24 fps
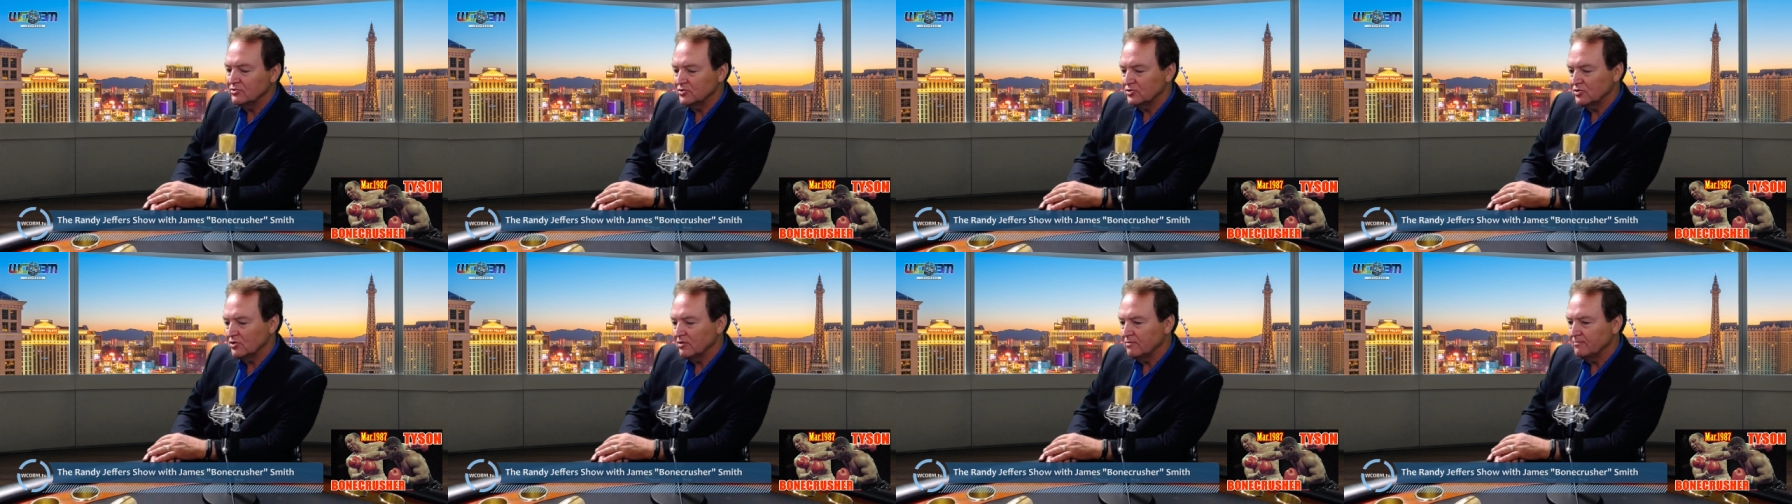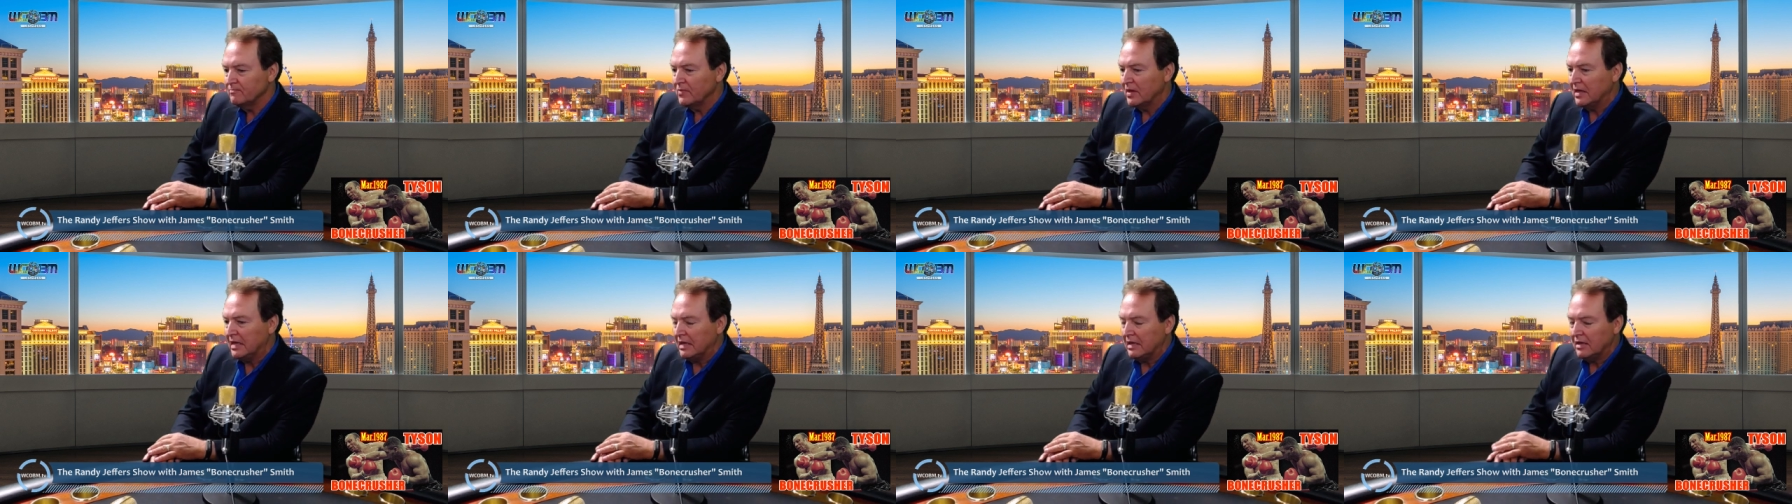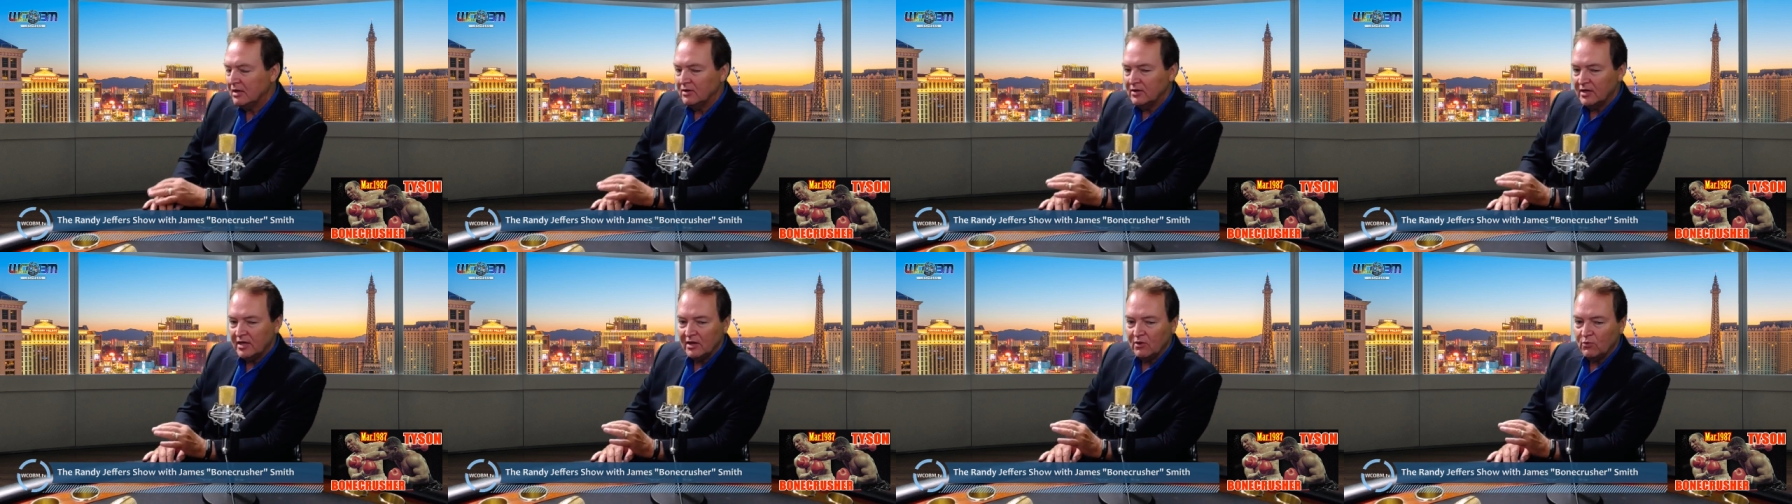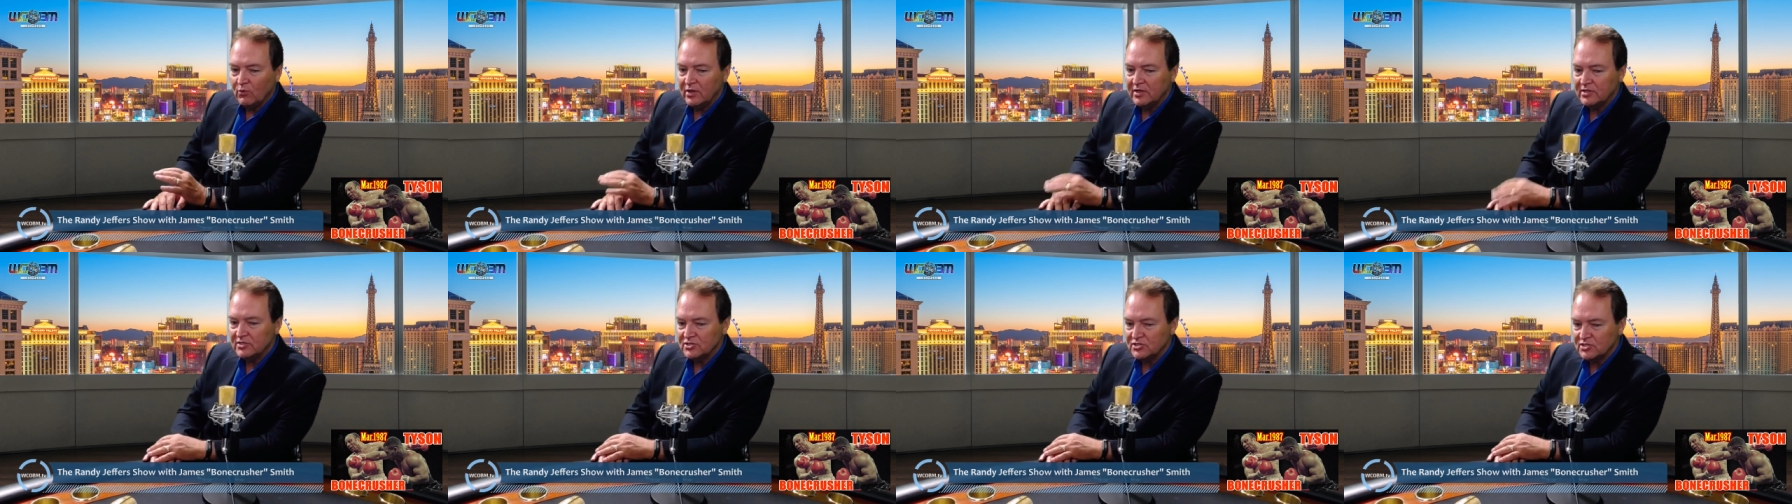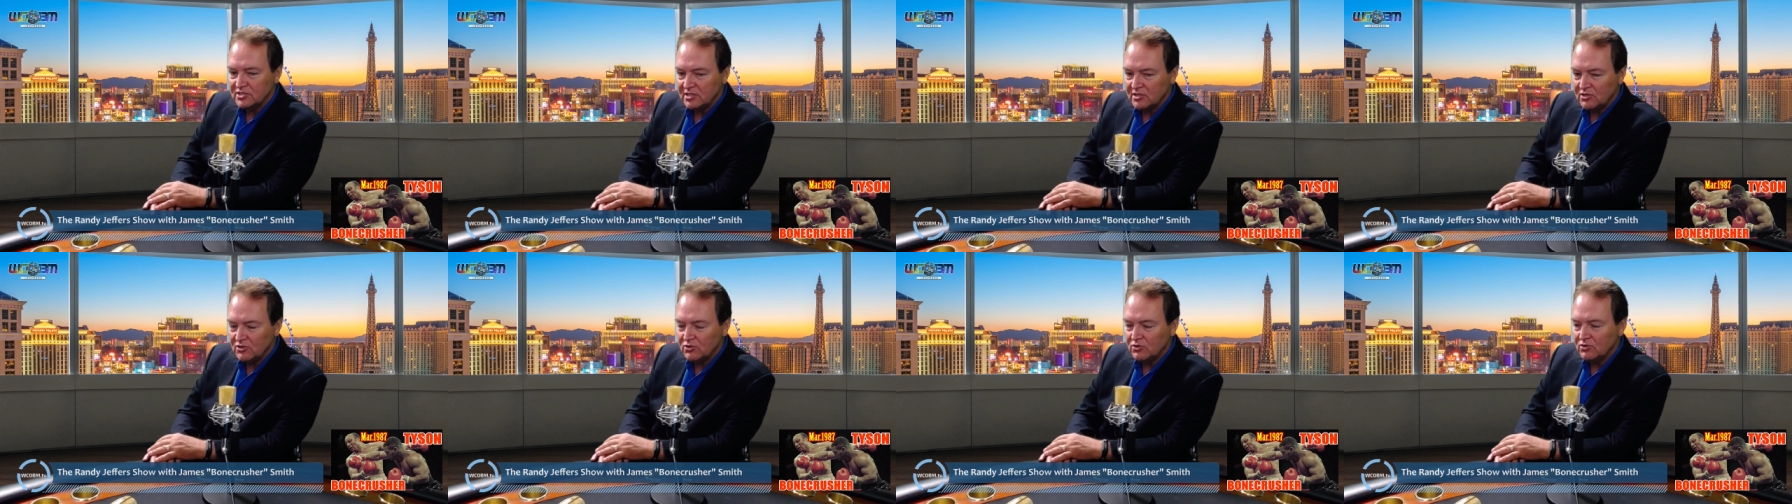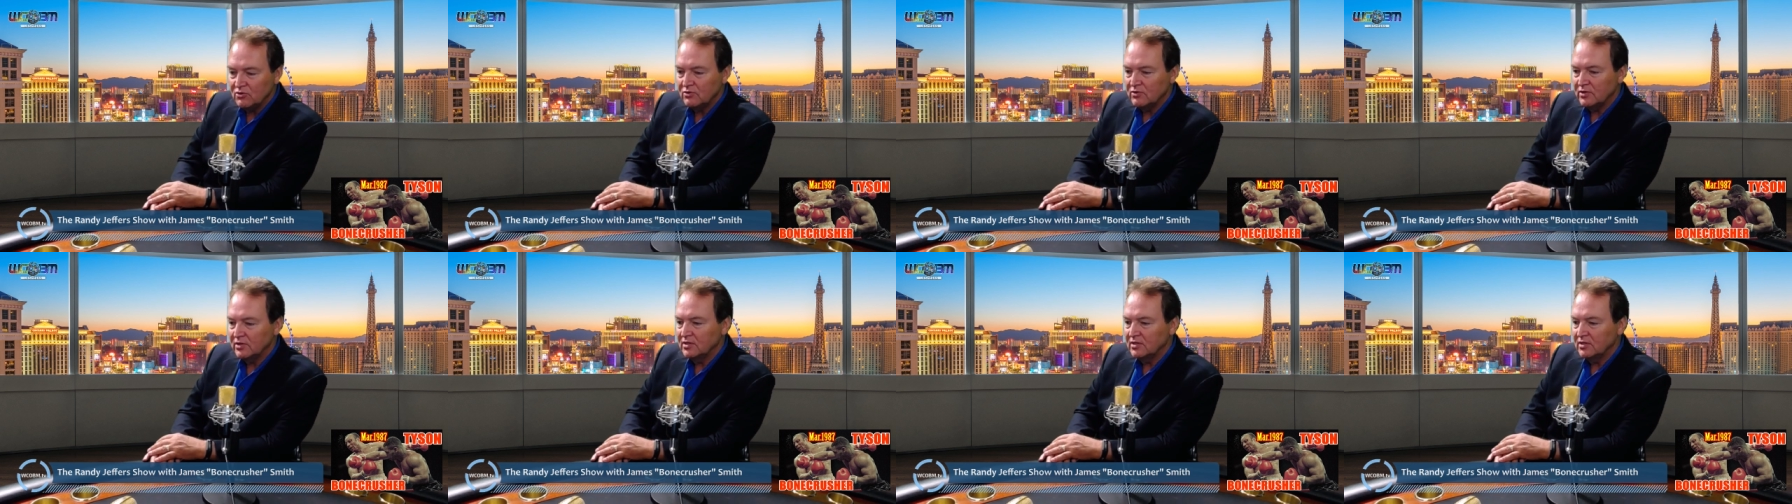So, can't wait to see you,